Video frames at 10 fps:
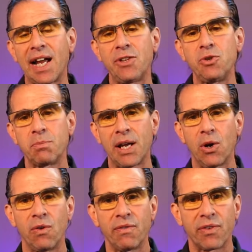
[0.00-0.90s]
I do my
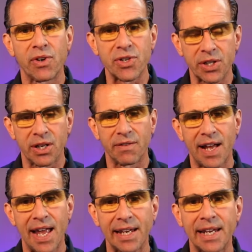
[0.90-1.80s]
own version of
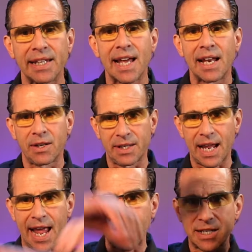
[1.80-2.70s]
hanging in that, like
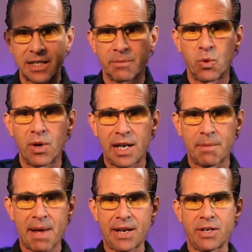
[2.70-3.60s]
that exercise I'm talking
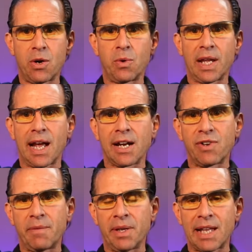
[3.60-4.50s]
about. You know, like I
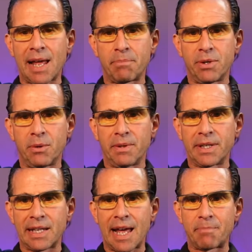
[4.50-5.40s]
grab the lat
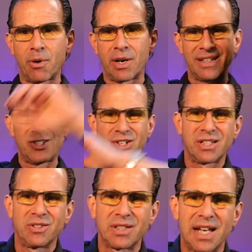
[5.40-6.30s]
bar. This shirt's a
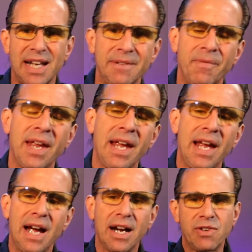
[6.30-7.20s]
little tight.
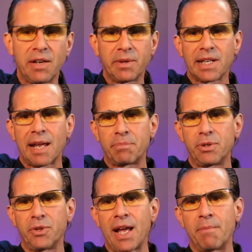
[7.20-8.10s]
I grab the lat
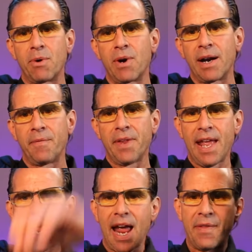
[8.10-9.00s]
pull down bar,
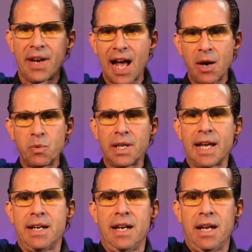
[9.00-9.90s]
and then I will
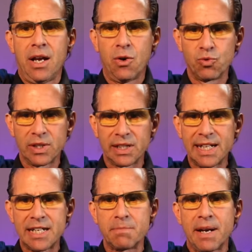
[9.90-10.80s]
like
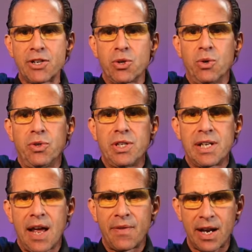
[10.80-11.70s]
release my shoulders,
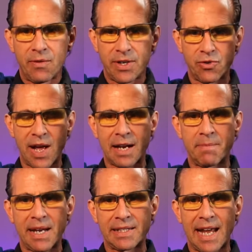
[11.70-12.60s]
and then I retract
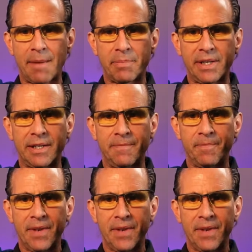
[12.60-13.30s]
my scapula.